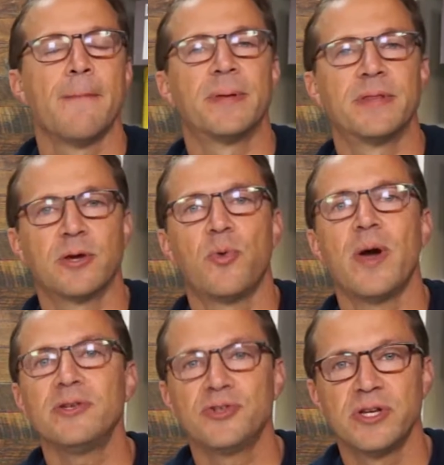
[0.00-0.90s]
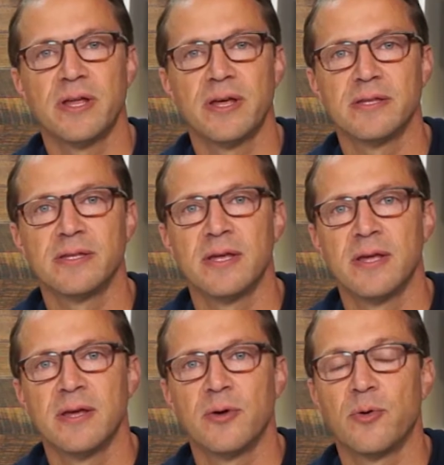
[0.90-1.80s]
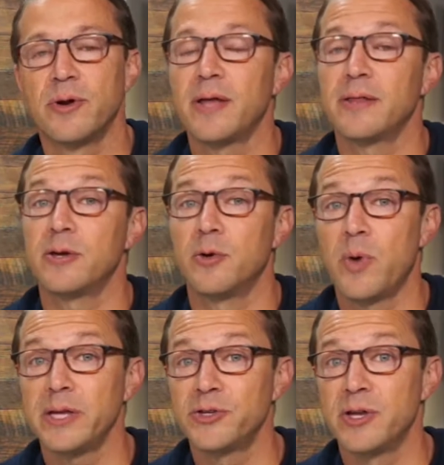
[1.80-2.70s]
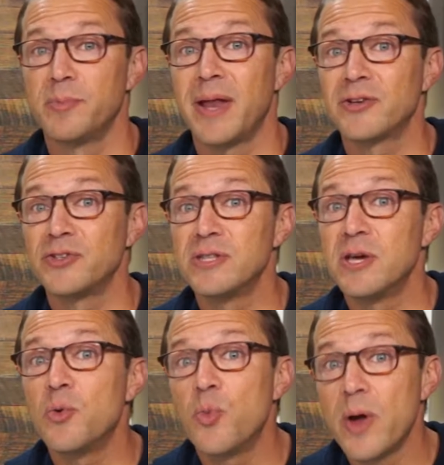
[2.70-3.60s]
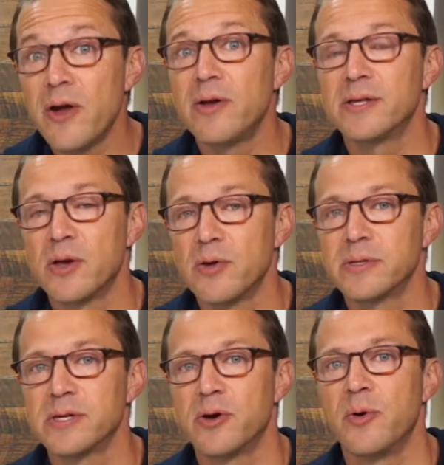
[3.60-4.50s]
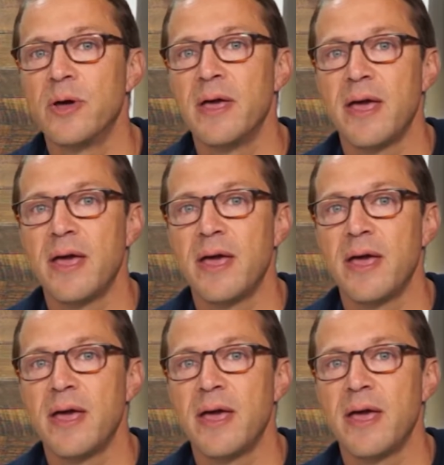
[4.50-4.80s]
But the question is, or not the question, but actually the awareness also